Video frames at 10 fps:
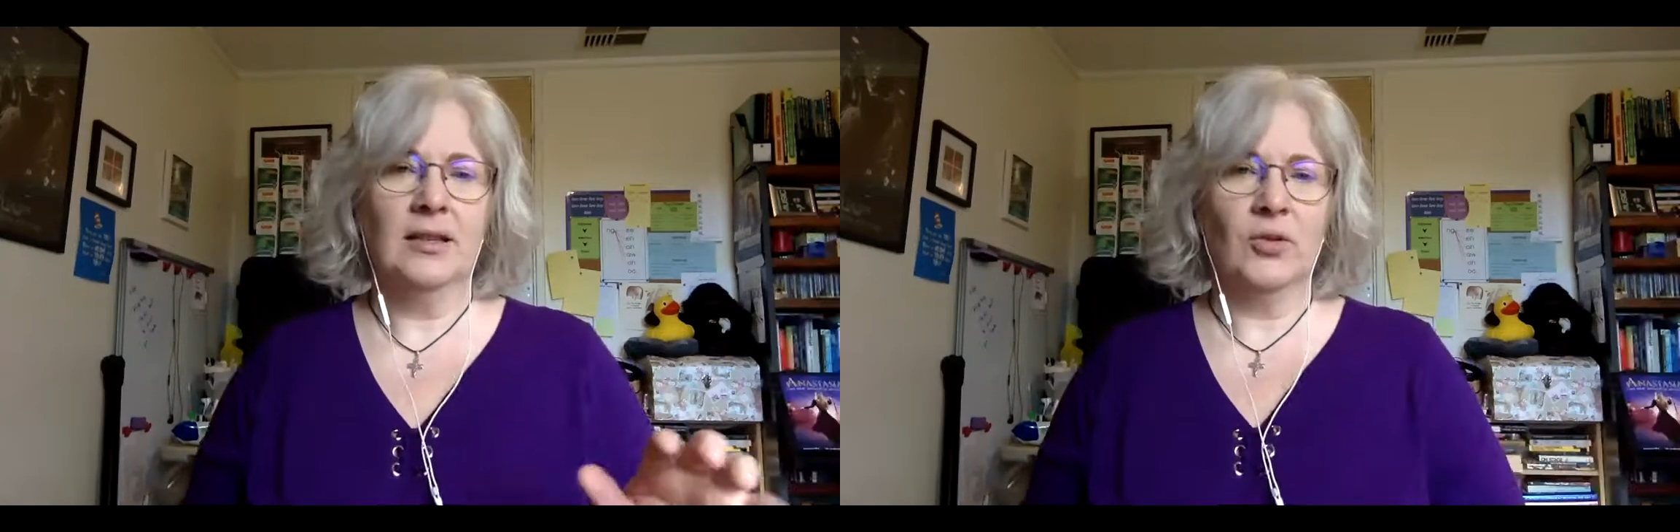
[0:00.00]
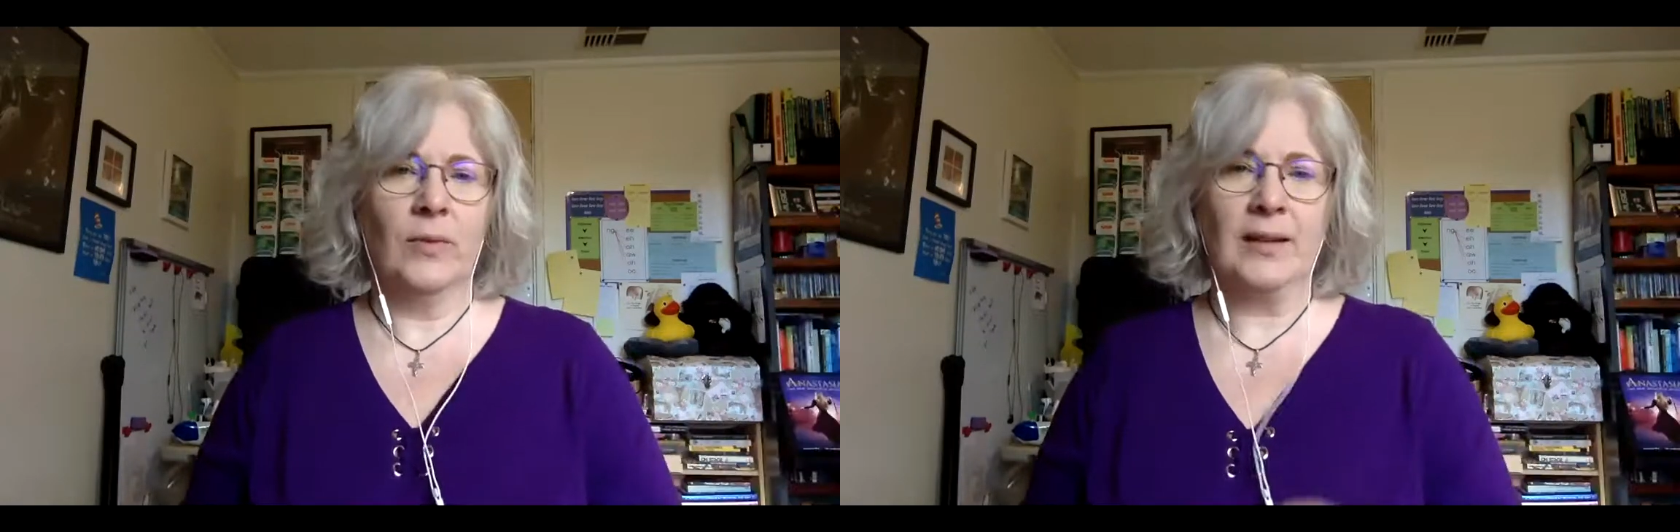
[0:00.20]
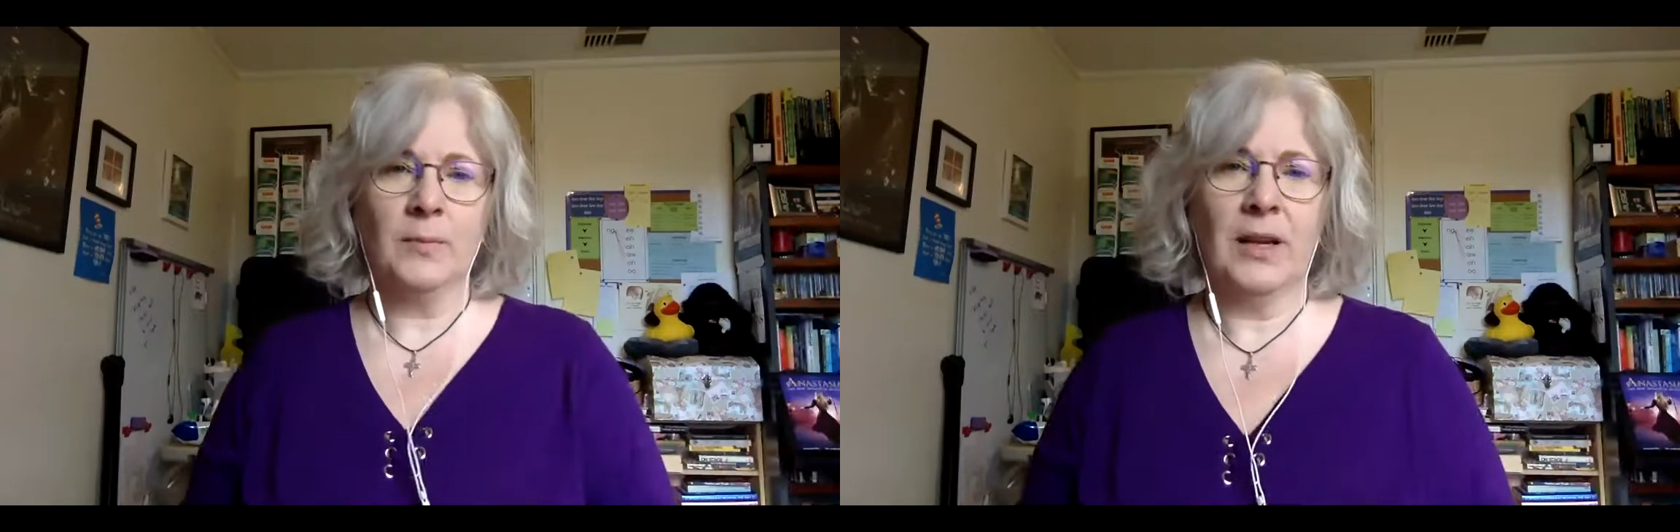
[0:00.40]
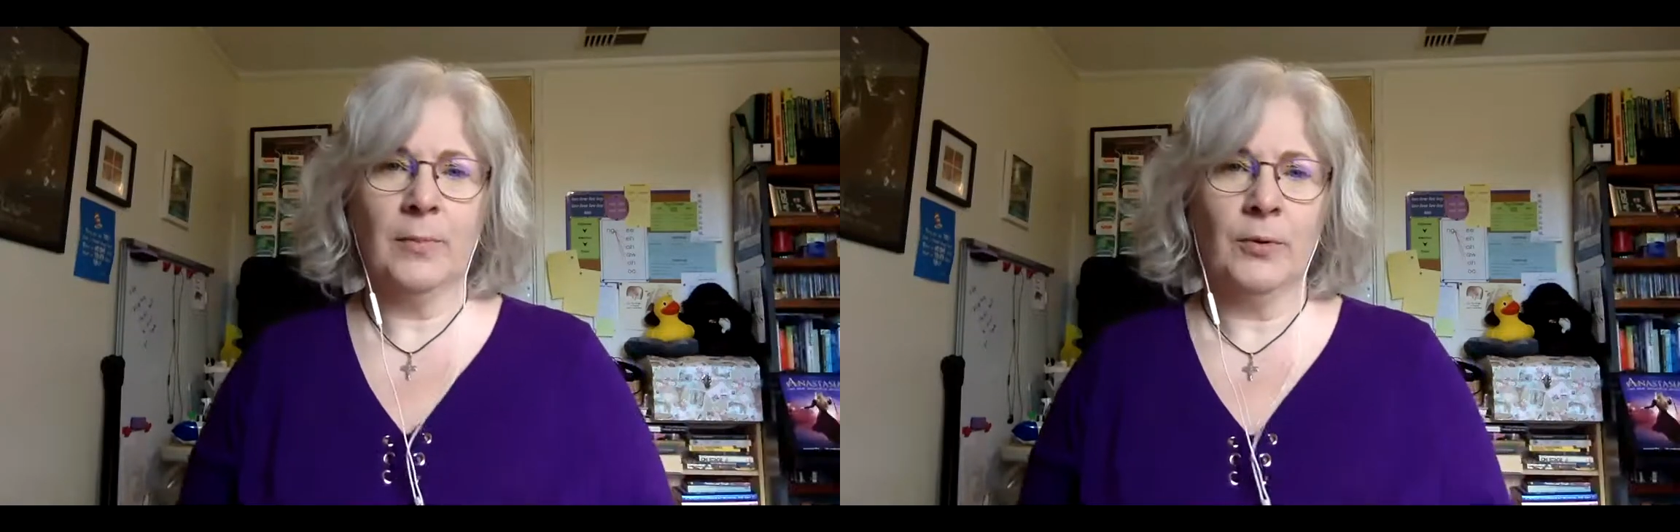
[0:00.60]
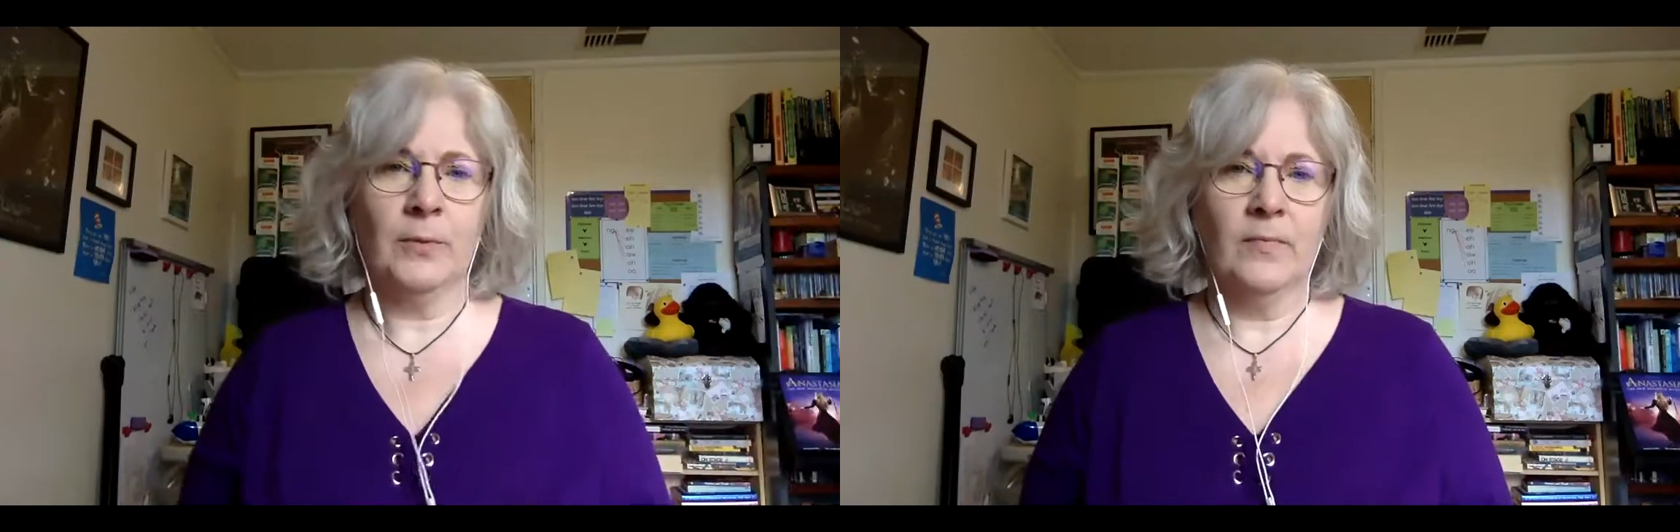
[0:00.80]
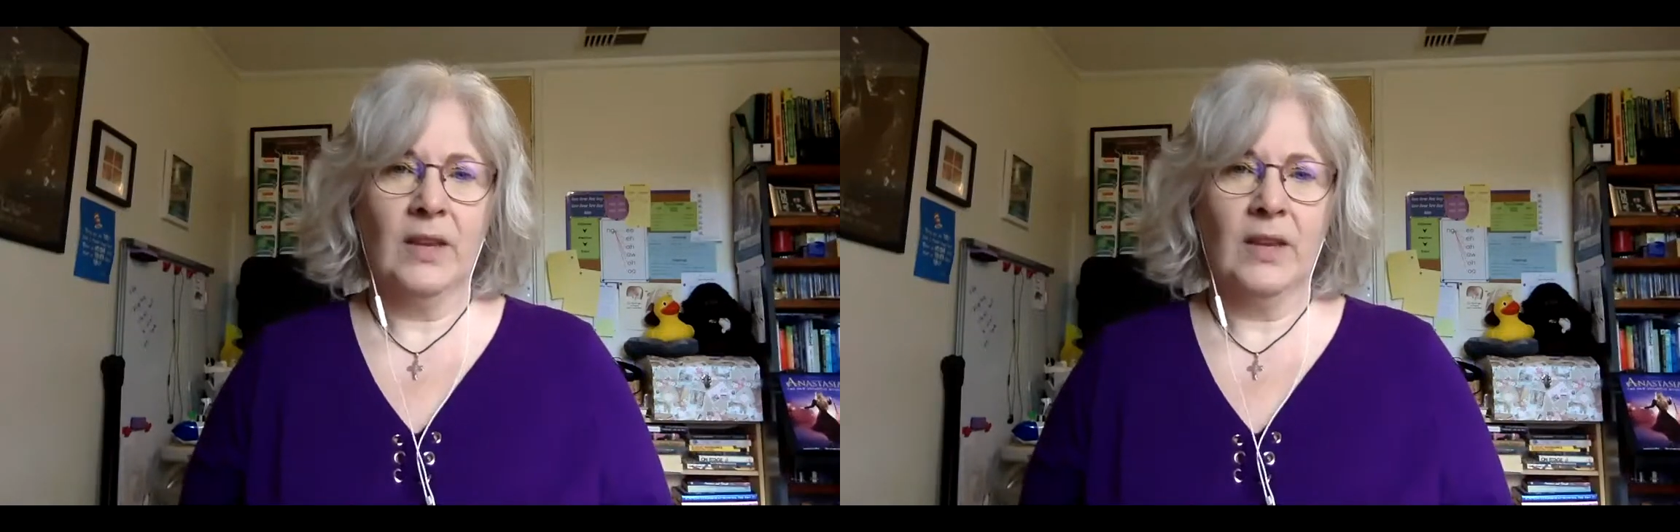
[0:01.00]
direct people,